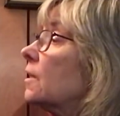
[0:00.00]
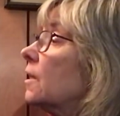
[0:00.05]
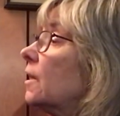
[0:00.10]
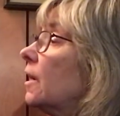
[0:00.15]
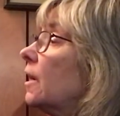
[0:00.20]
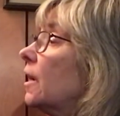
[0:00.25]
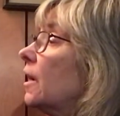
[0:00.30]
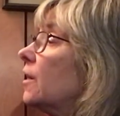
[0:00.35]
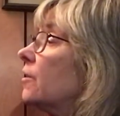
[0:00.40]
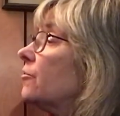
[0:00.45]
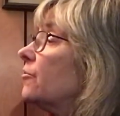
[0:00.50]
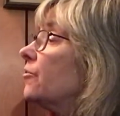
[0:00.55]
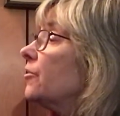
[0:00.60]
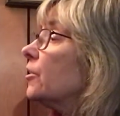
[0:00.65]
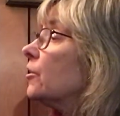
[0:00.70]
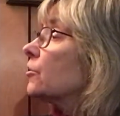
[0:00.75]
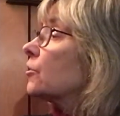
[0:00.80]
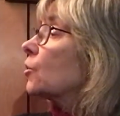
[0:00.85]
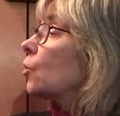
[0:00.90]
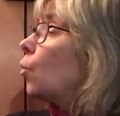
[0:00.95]
And
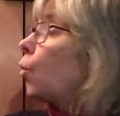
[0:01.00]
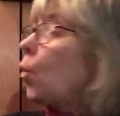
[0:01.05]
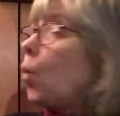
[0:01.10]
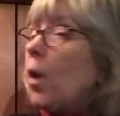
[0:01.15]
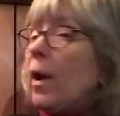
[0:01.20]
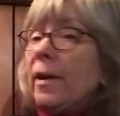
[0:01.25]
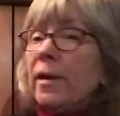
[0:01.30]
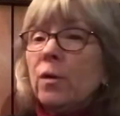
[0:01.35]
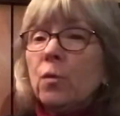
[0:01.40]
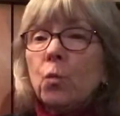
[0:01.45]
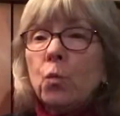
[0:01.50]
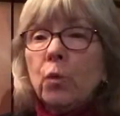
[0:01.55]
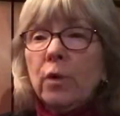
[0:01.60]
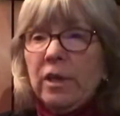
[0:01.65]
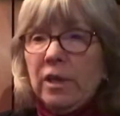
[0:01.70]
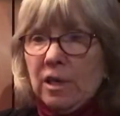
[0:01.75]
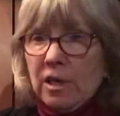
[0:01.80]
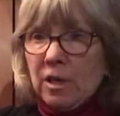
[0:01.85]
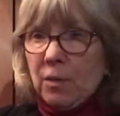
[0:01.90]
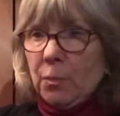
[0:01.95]
felt quite
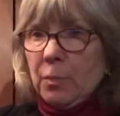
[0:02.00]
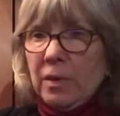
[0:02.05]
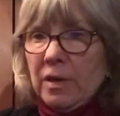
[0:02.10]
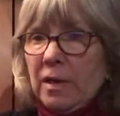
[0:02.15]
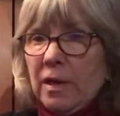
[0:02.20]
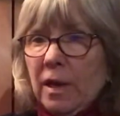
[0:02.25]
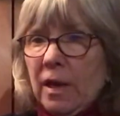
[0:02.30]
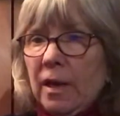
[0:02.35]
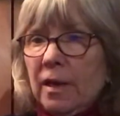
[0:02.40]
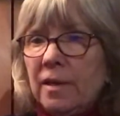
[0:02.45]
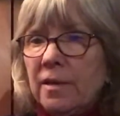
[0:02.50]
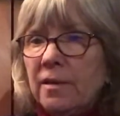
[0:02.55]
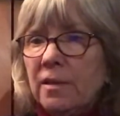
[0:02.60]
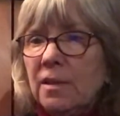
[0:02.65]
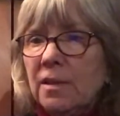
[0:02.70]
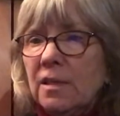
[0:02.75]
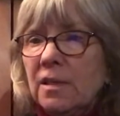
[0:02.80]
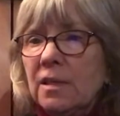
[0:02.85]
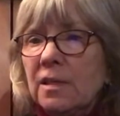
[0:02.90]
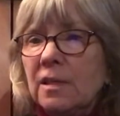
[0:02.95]
weak behind
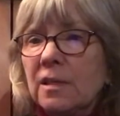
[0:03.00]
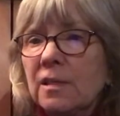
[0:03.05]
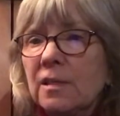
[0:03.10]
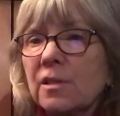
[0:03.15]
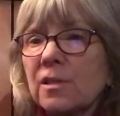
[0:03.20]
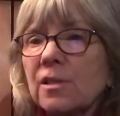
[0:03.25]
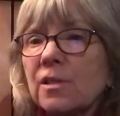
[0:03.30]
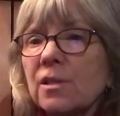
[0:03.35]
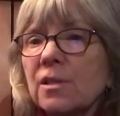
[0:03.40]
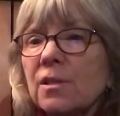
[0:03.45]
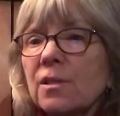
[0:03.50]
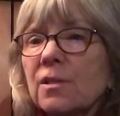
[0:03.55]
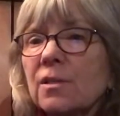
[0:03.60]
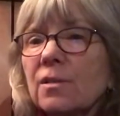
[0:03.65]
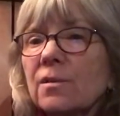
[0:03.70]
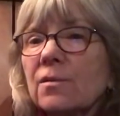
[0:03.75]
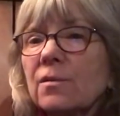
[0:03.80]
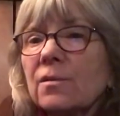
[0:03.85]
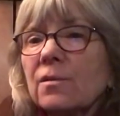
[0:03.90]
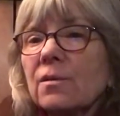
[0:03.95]
the knees.
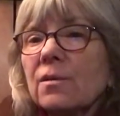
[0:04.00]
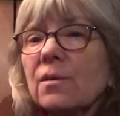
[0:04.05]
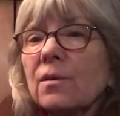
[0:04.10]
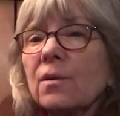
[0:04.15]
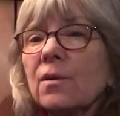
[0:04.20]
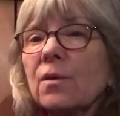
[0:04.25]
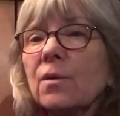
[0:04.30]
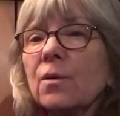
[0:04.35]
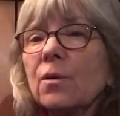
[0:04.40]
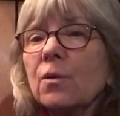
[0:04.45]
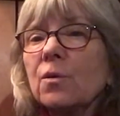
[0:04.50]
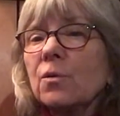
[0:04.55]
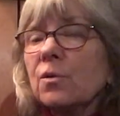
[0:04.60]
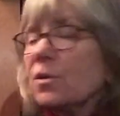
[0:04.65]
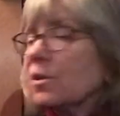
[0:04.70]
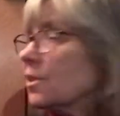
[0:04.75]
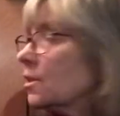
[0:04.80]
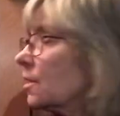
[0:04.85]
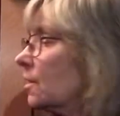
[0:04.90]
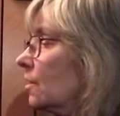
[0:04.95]
Oh,
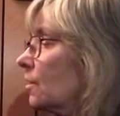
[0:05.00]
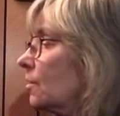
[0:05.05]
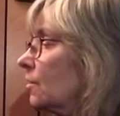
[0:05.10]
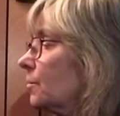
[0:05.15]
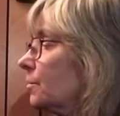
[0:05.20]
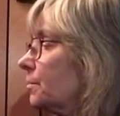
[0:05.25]
dear.